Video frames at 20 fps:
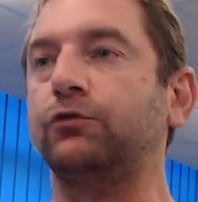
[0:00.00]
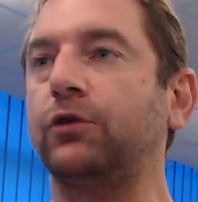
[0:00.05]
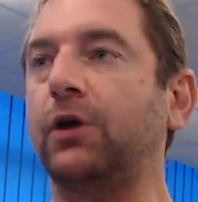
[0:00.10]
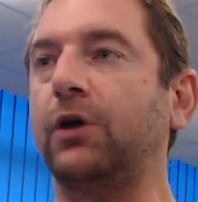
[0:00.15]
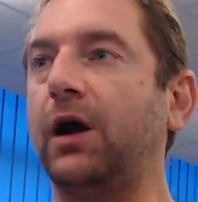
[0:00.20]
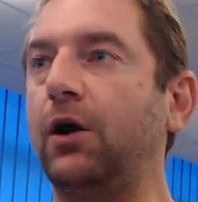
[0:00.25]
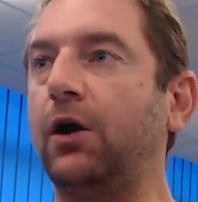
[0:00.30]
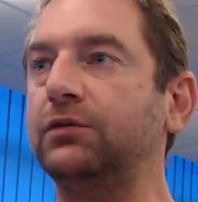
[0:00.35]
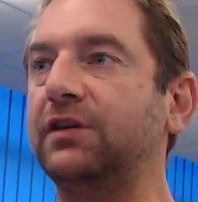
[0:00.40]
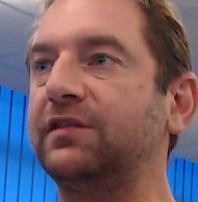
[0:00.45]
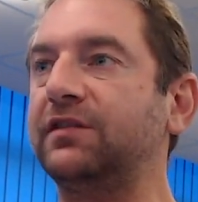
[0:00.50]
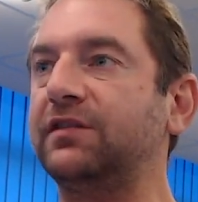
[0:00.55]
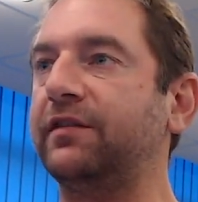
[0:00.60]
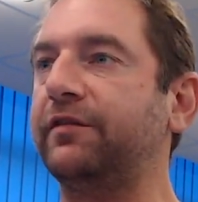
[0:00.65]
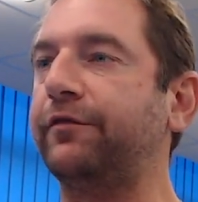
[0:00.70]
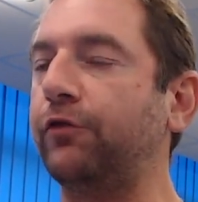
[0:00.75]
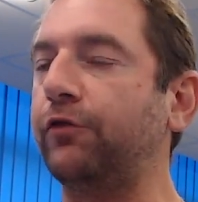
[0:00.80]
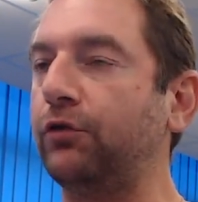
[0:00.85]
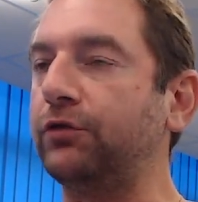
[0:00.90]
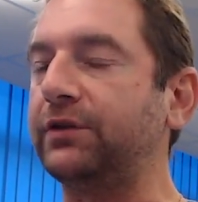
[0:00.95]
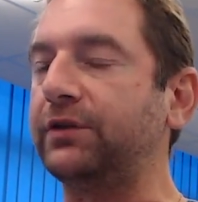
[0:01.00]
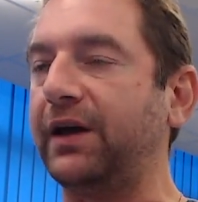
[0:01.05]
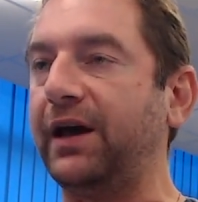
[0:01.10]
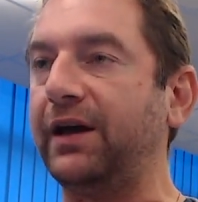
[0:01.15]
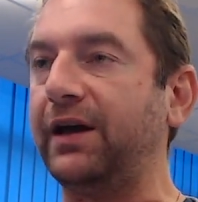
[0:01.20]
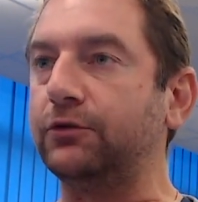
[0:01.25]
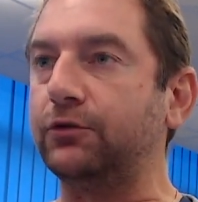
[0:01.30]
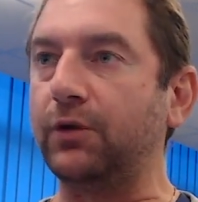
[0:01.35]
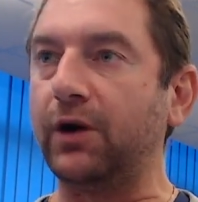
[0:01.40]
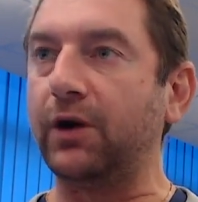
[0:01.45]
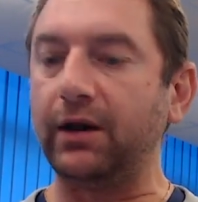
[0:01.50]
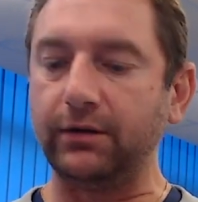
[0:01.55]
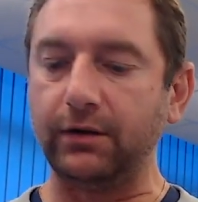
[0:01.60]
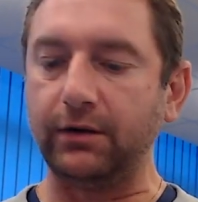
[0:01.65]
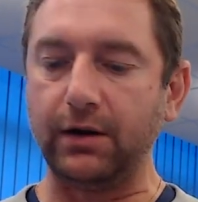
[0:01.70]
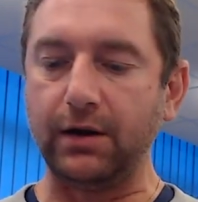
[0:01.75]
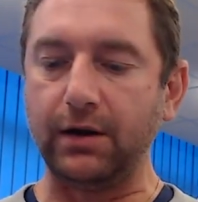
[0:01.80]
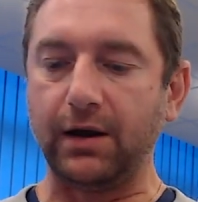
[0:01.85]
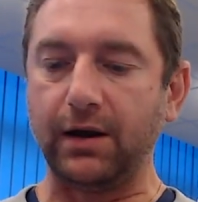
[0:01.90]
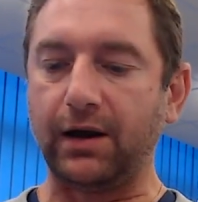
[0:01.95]
So how does the front end run,
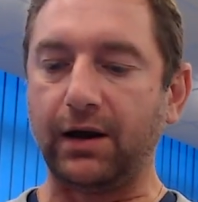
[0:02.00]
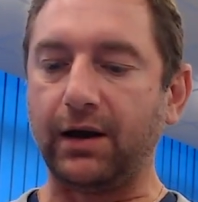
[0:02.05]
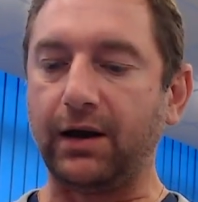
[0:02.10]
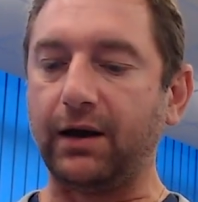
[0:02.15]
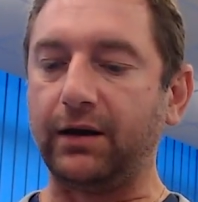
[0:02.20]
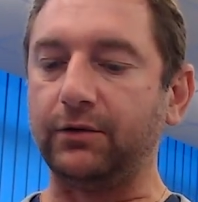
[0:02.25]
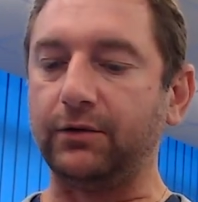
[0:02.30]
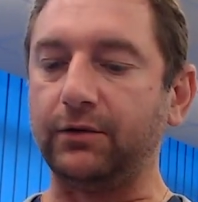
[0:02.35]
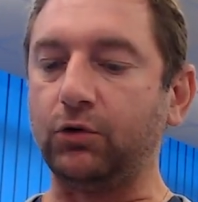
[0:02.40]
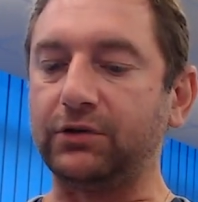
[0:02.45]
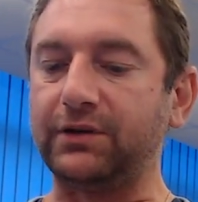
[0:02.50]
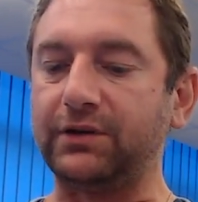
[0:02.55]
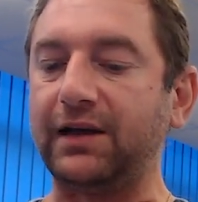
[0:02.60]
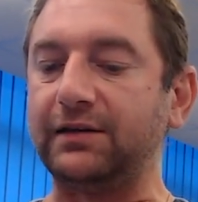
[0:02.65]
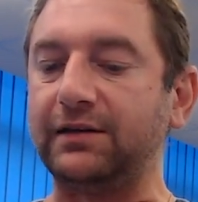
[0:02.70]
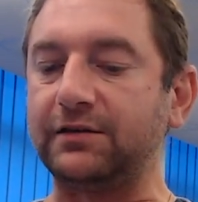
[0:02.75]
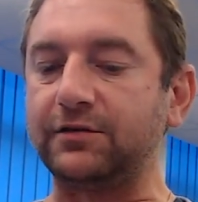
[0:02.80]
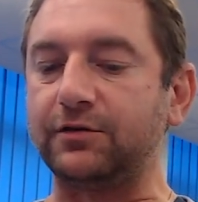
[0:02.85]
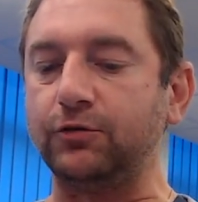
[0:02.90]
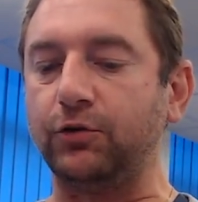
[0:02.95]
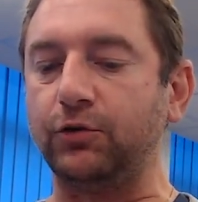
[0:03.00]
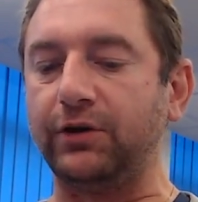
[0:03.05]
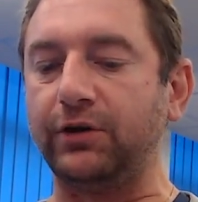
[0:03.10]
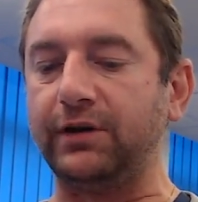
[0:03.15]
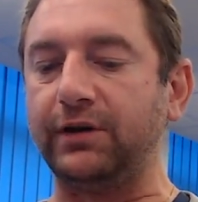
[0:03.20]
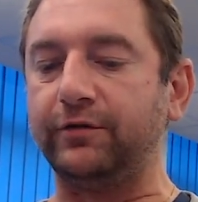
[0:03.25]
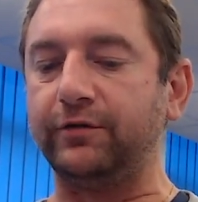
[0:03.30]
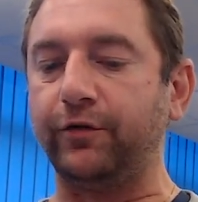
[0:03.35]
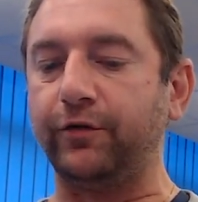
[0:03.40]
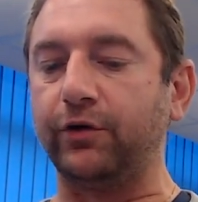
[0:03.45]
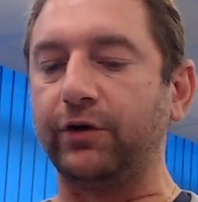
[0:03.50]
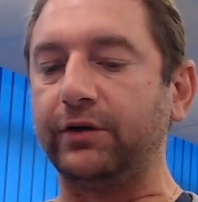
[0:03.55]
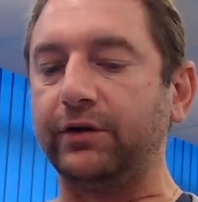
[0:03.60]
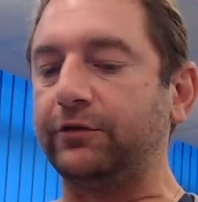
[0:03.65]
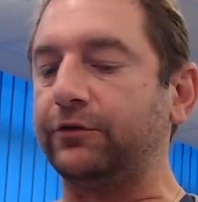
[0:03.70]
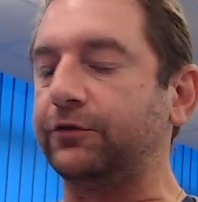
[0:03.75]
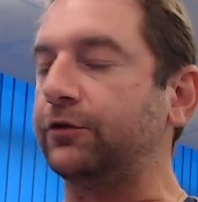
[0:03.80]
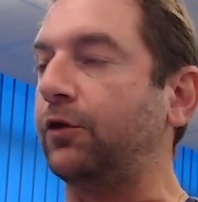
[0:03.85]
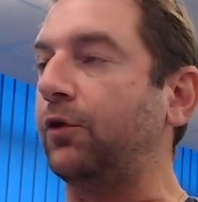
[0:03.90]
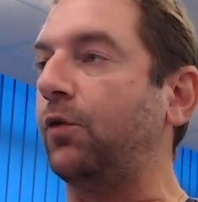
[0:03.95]
and what else do you need for it?
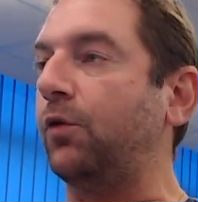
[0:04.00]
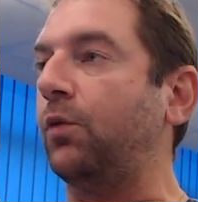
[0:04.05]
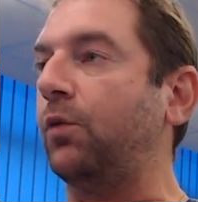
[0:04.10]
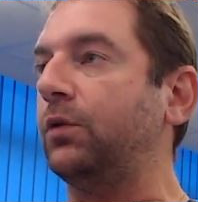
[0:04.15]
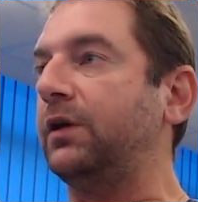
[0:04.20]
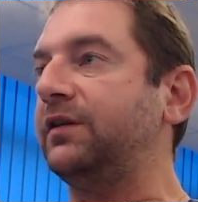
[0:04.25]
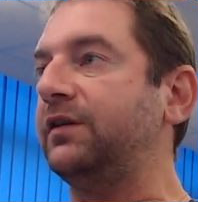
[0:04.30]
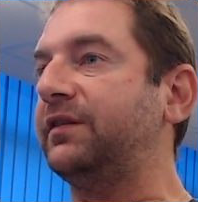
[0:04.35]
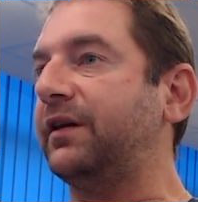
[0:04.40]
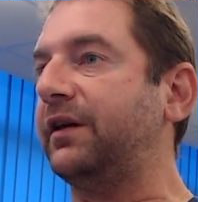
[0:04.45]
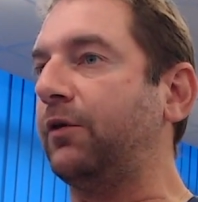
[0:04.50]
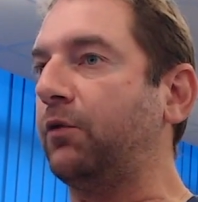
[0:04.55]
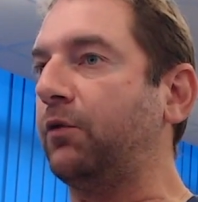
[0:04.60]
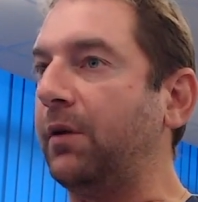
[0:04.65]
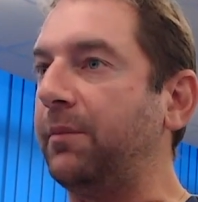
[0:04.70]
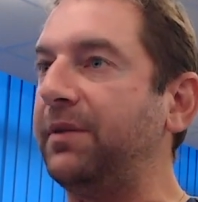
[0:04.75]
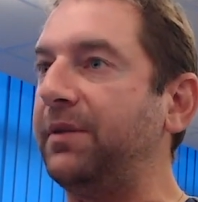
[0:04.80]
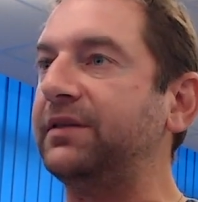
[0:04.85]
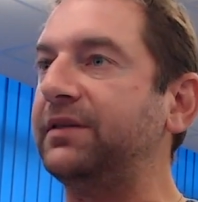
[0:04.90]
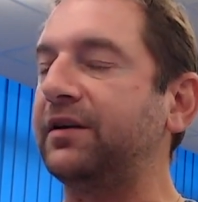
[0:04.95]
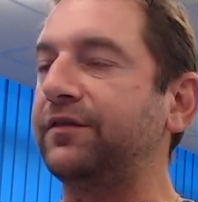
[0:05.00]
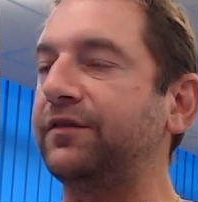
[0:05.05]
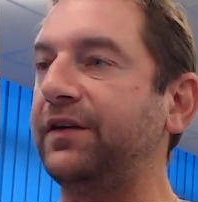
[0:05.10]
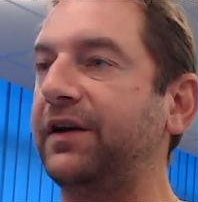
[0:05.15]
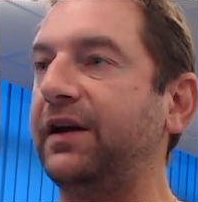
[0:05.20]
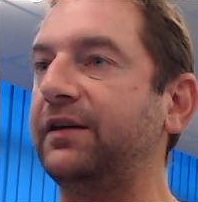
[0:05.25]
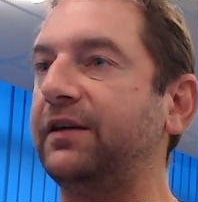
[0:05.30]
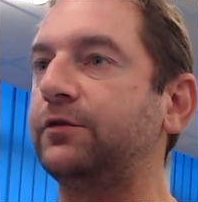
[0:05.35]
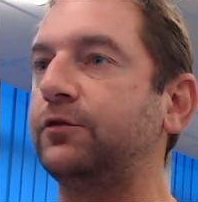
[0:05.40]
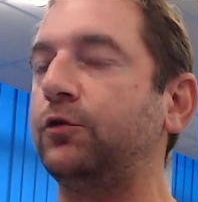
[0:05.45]
So is there a web interface?